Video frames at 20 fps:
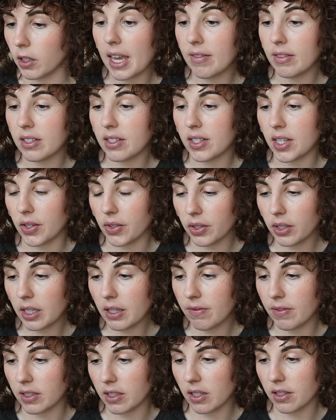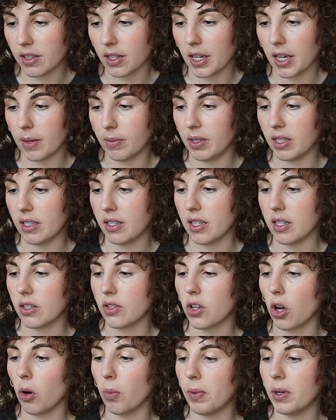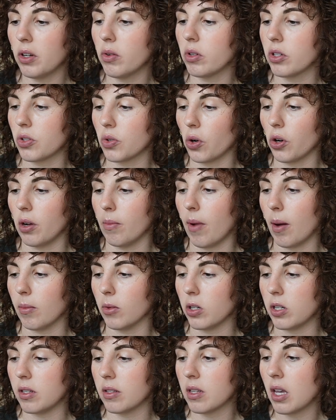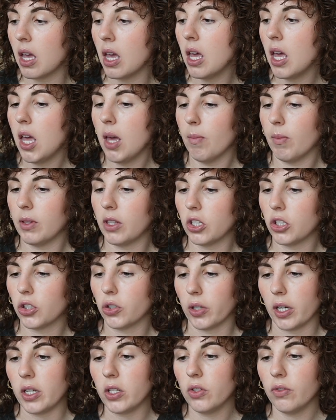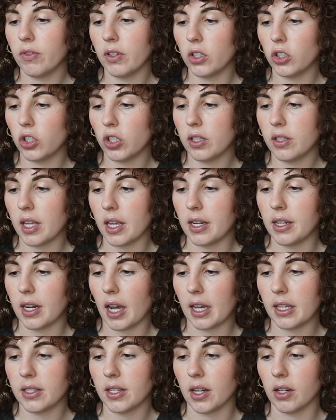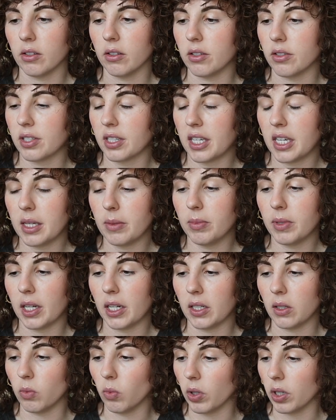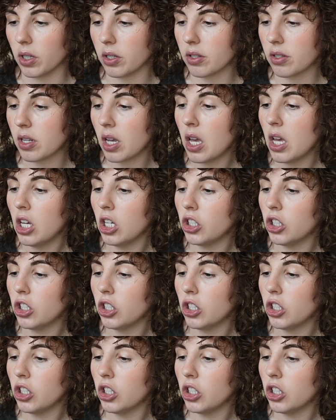Ava secretly visits a hypnotist, hoping to restore her memories, but the strange visions and night terrors keep getting worse.